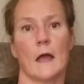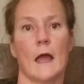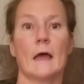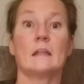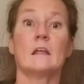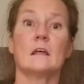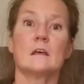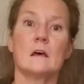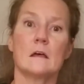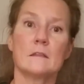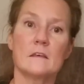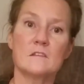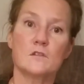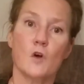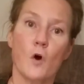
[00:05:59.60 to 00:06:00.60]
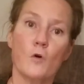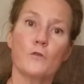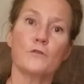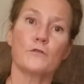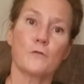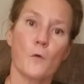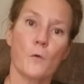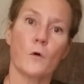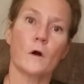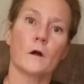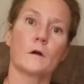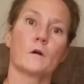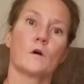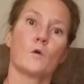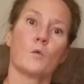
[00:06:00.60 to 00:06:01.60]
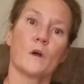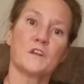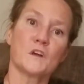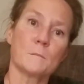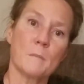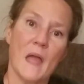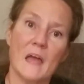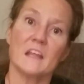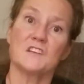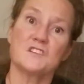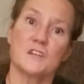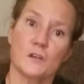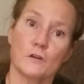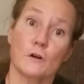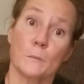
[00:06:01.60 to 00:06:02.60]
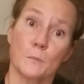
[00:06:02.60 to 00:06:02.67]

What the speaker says: And this goes for when you're managing your